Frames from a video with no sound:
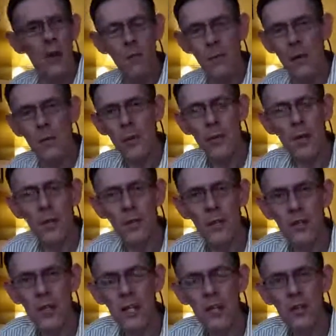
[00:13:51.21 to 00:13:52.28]
Maybe you can be
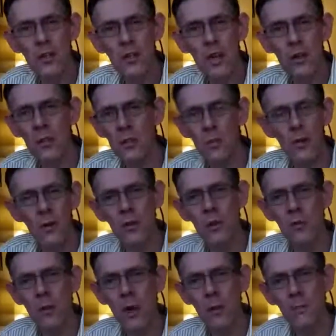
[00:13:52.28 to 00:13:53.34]
seen as a generous
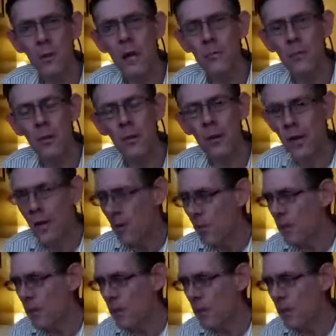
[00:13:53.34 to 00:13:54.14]
person by people,